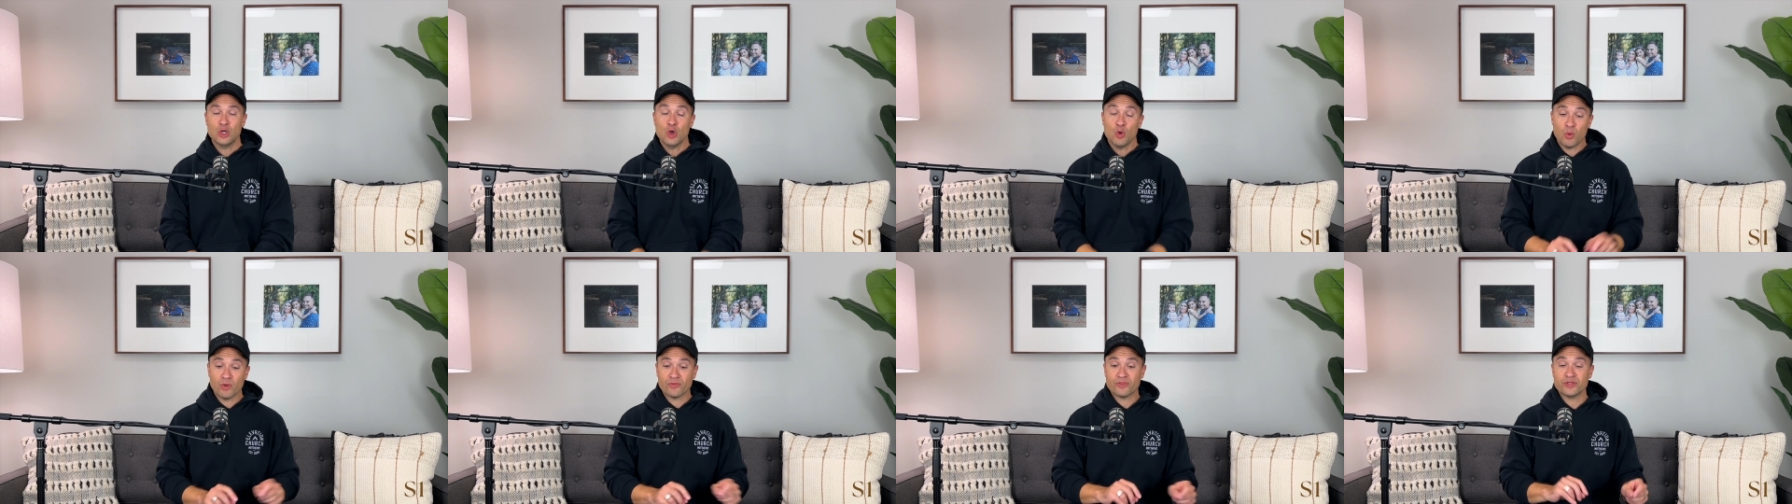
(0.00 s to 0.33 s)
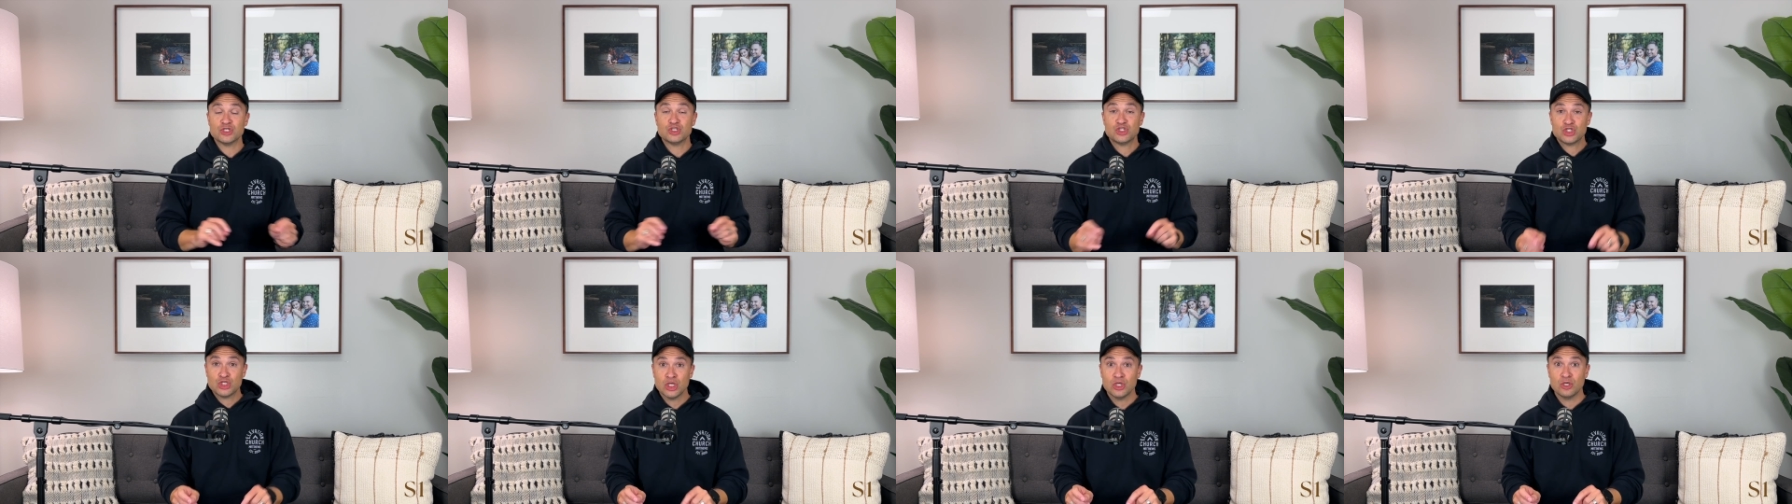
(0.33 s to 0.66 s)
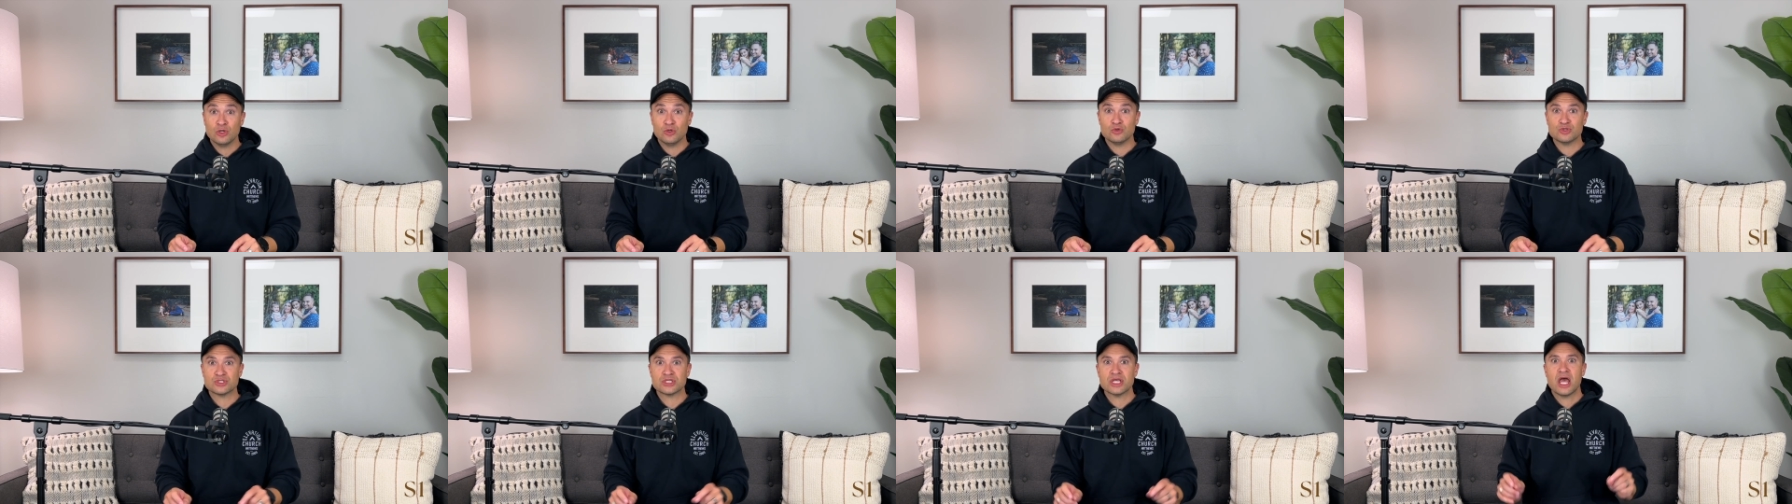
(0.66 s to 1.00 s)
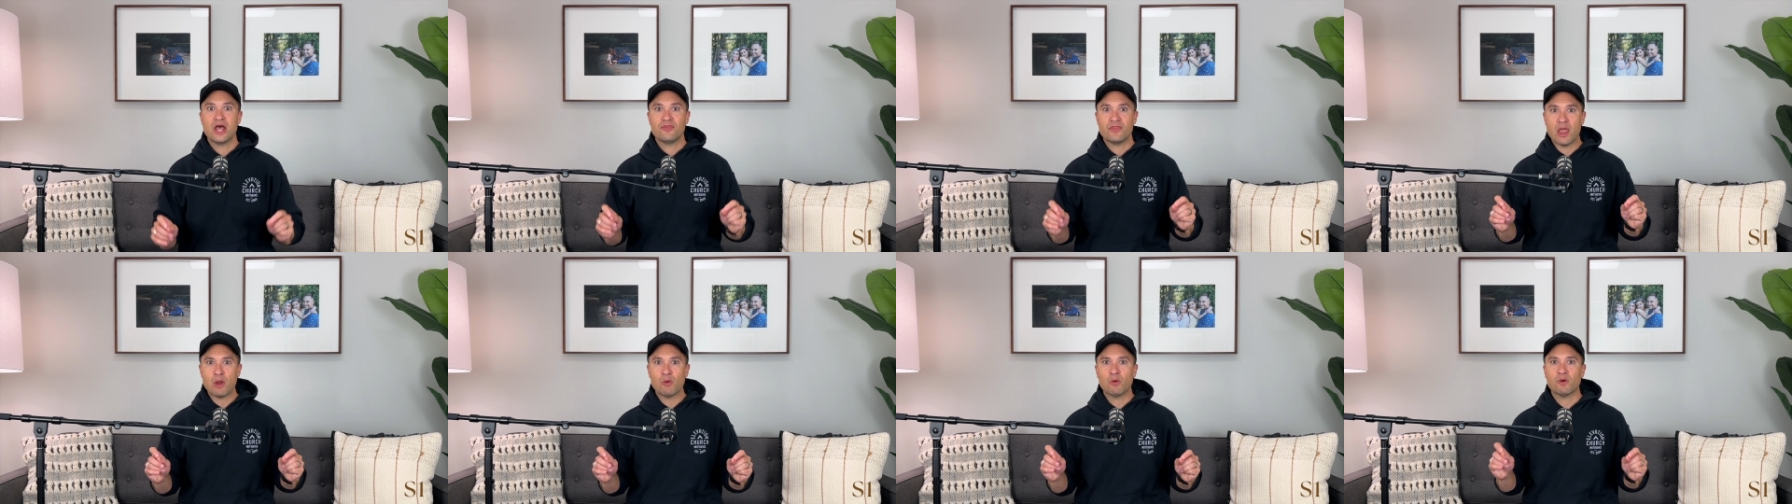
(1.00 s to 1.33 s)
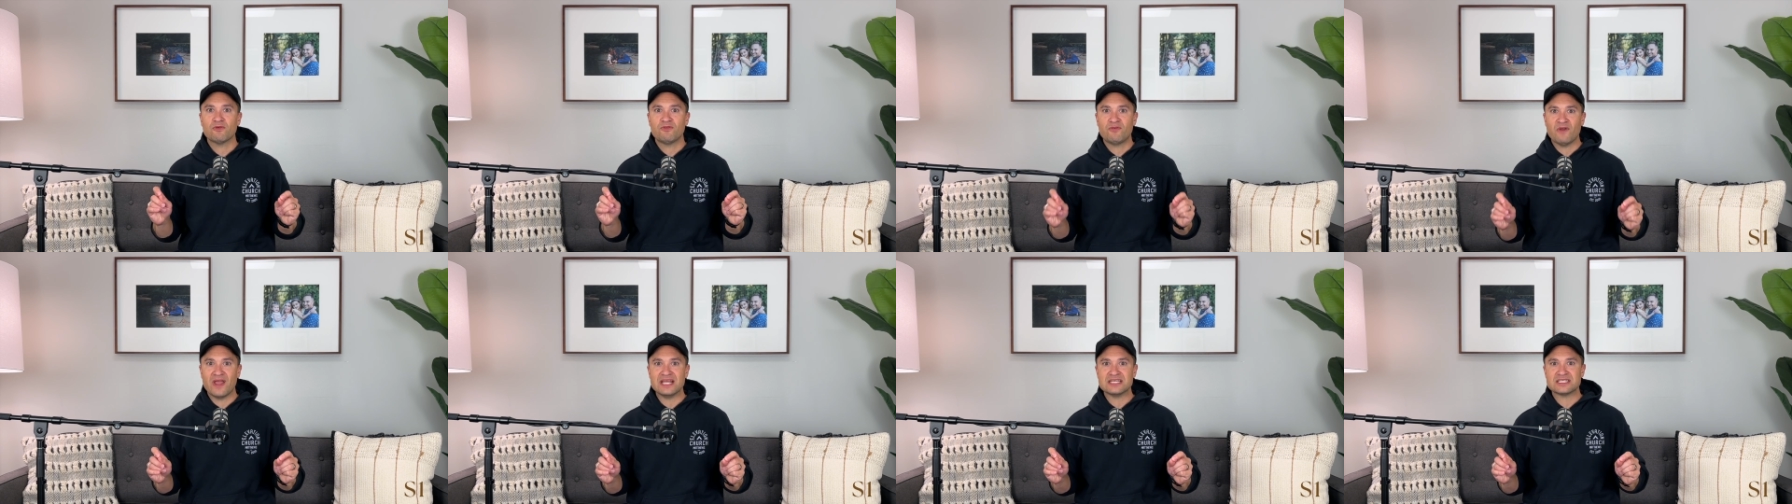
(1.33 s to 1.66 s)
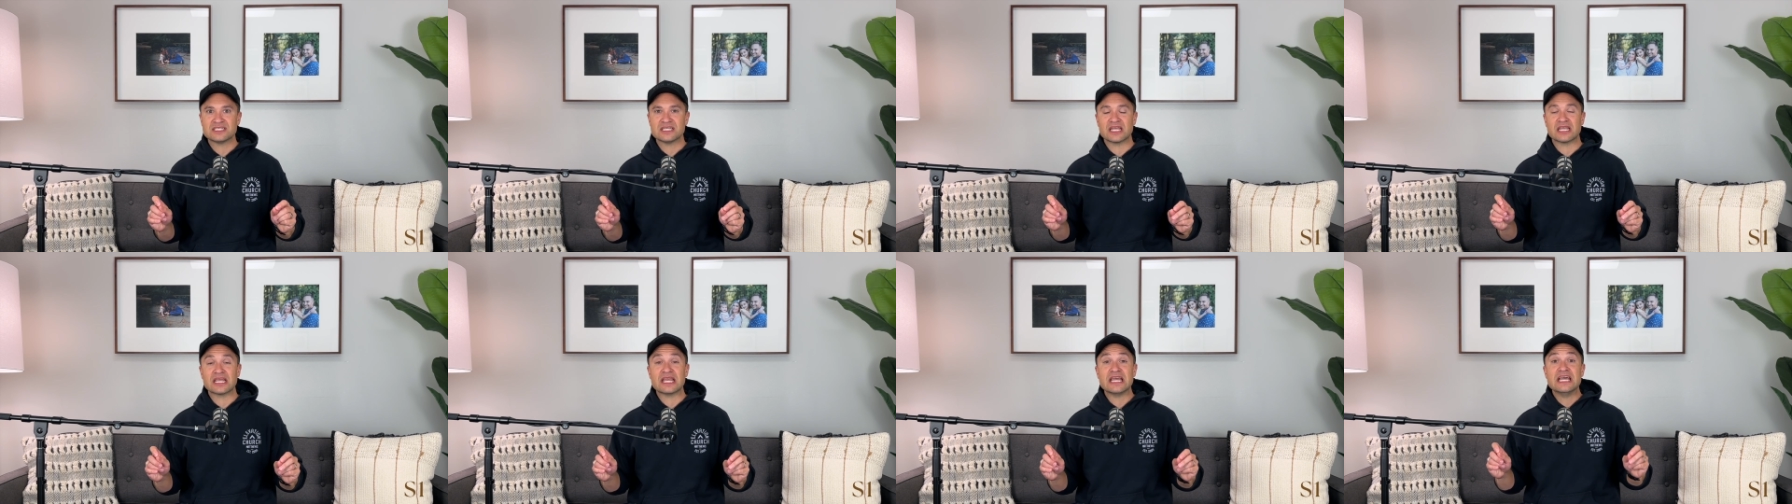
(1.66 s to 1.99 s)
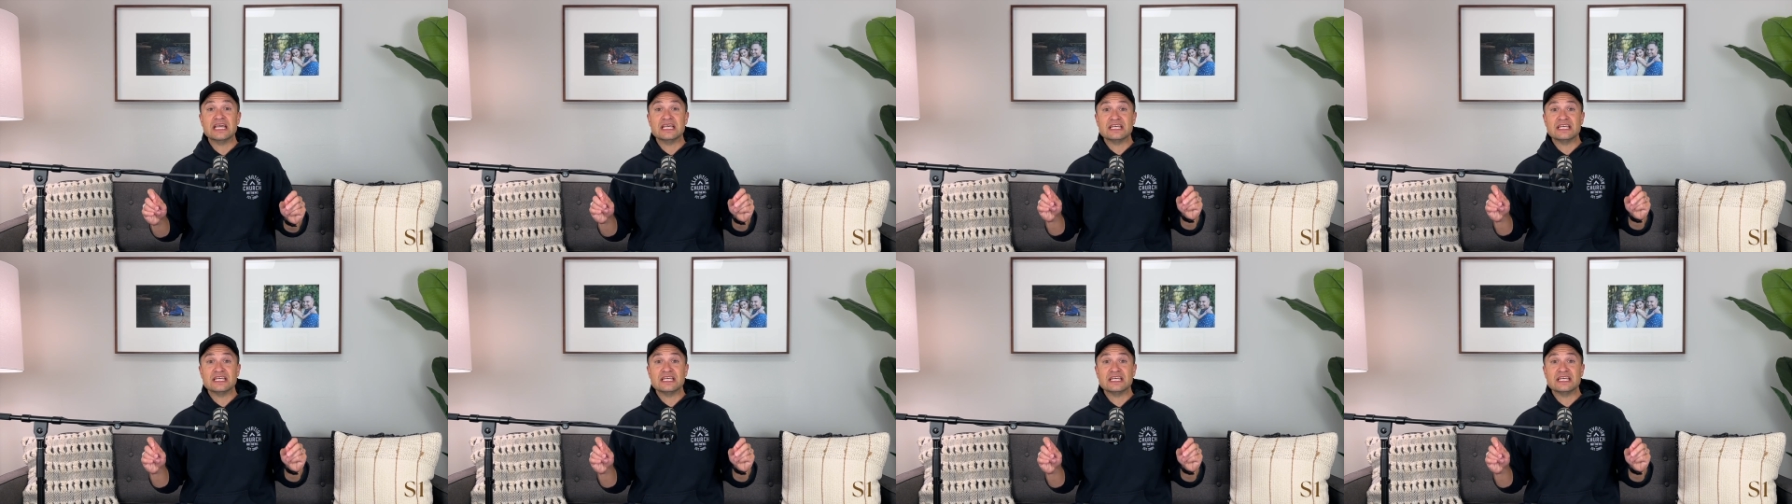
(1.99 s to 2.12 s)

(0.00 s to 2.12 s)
Well, the Jews, they were facing